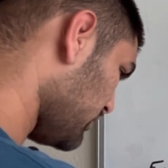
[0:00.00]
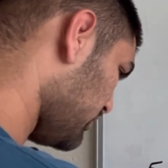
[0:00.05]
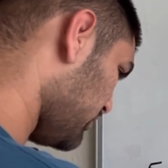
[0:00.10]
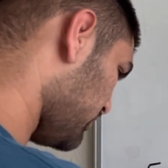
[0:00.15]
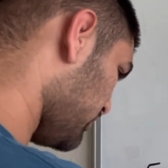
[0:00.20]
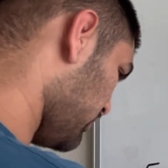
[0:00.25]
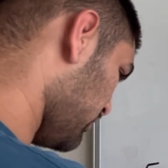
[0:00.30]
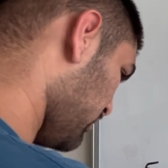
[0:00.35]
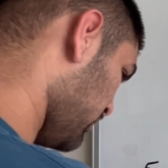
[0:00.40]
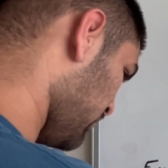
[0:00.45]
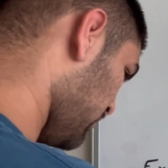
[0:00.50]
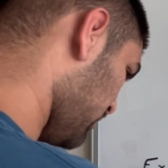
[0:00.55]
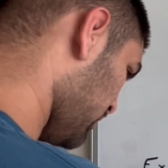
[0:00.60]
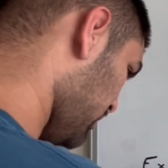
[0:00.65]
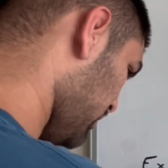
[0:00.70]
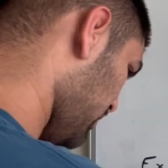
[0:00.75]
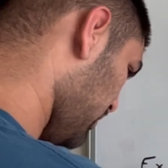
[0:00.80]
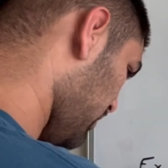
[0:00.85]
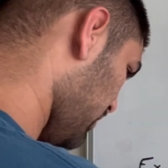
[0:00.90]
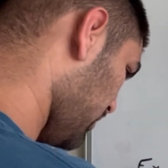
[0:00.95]
So,
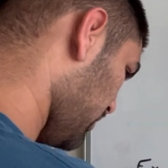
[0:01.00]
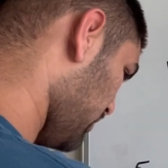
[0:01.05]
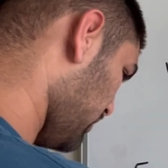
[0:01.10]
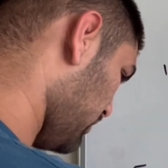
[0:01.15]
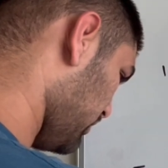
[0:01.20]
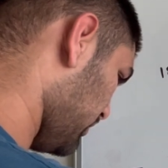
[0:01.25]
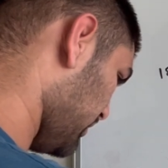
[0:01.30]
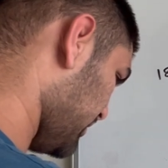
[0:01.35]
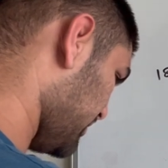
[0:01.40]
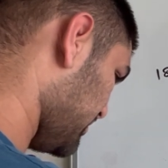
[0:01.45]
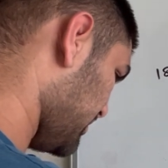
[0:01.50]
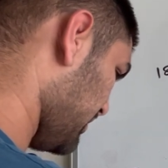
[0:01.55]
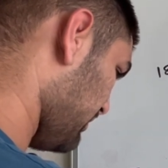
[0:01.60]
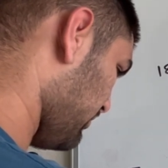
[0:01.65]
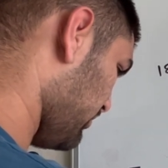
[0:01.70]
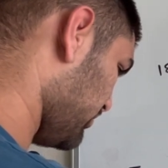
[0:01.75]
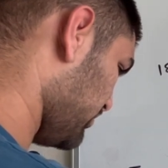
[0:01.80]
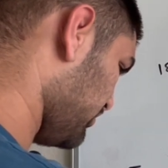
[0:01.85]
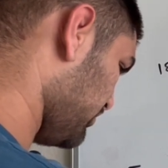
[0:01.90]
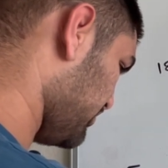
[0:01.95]
let's say you
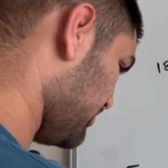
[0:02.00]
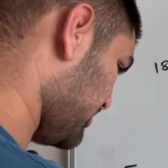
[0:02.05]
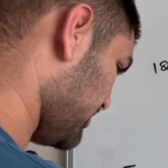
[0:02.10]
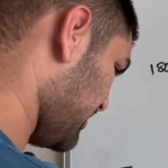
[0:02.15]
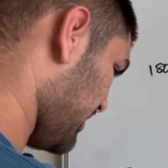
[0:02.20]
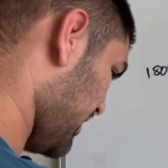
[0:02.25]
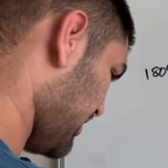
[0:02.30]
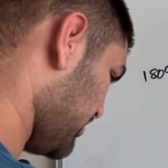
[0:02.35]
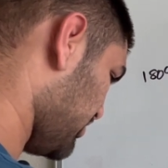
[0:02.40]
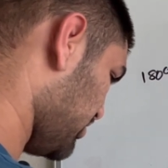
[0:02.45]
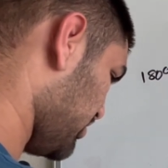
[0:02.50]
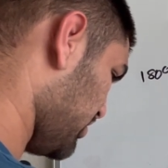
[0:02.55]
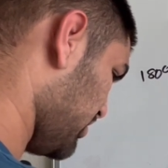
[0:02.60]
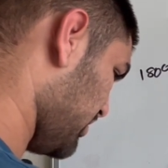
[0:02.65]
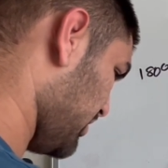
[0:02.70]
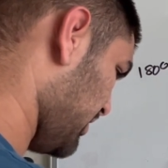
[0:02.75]
want to sketch